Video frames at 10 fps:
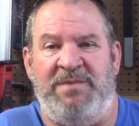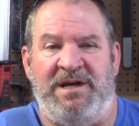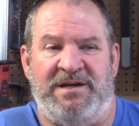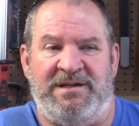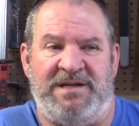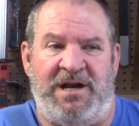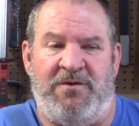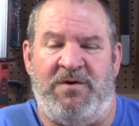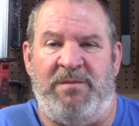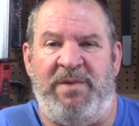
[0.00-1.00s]
because I
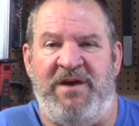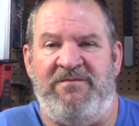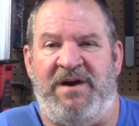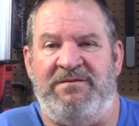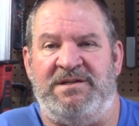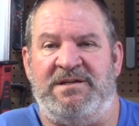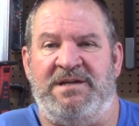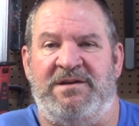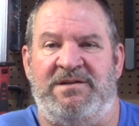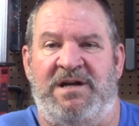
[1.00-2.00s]
don't want to pay five thousand, six
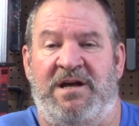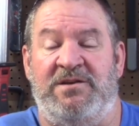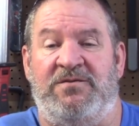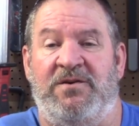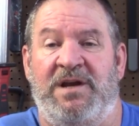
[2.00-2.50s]
thousand dollars for